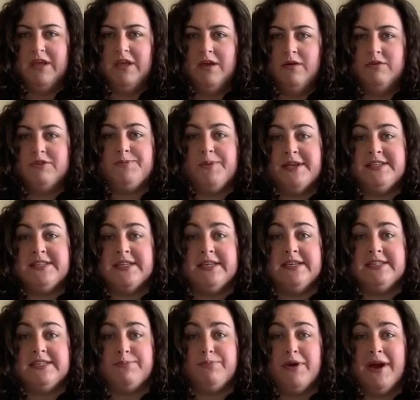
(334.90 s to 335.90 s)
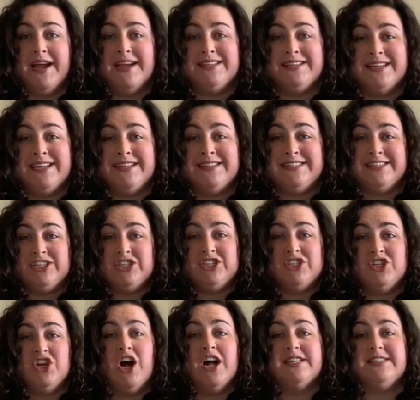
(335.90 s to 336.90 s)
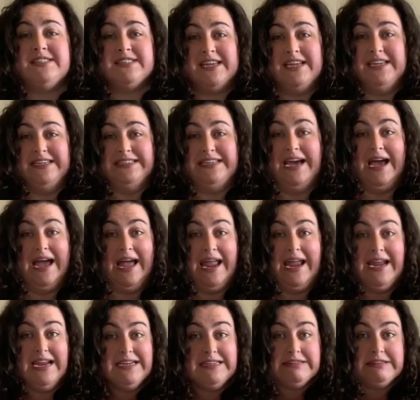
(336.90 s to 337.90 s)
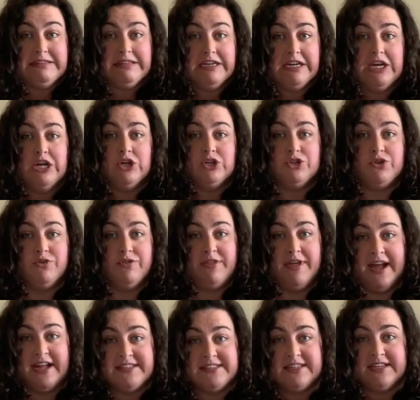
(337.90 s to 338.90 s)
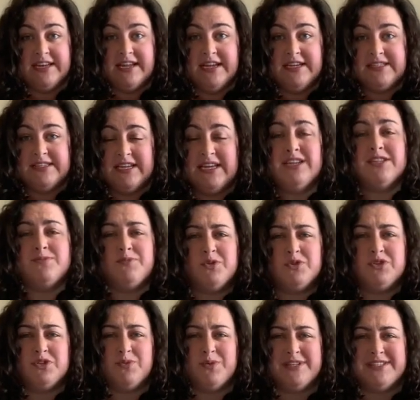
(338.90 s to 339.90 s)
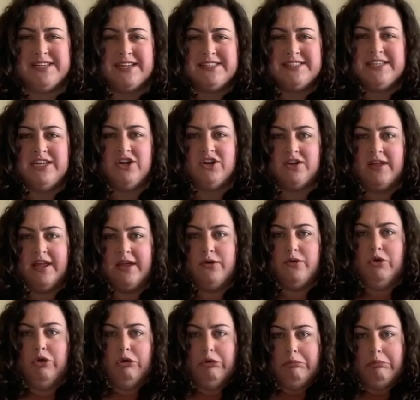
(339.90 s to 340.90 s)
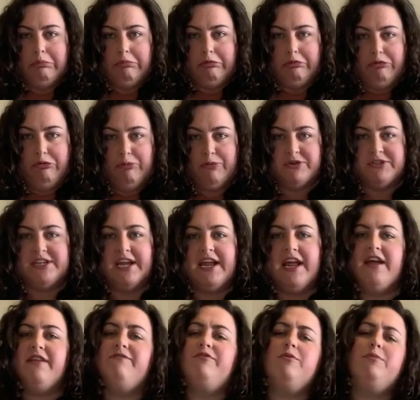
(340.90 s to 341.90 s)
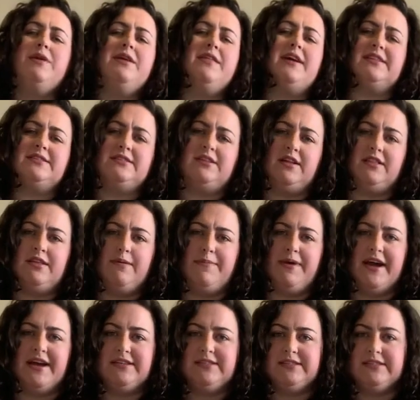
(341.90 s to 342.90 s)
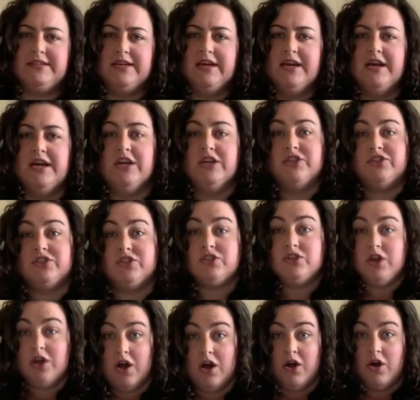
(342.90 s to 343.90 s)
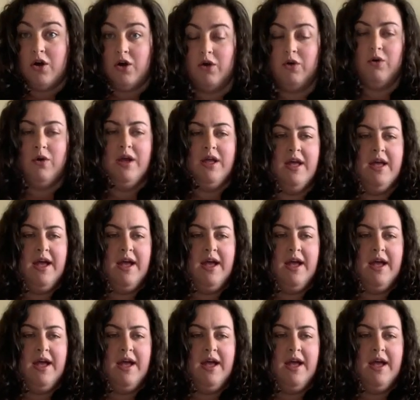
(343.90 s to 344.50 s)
was pleasantly surprised that it's just not skin tight. So that's a nice thing, because most of the ones I see are like super tight, and for me that's not the best. So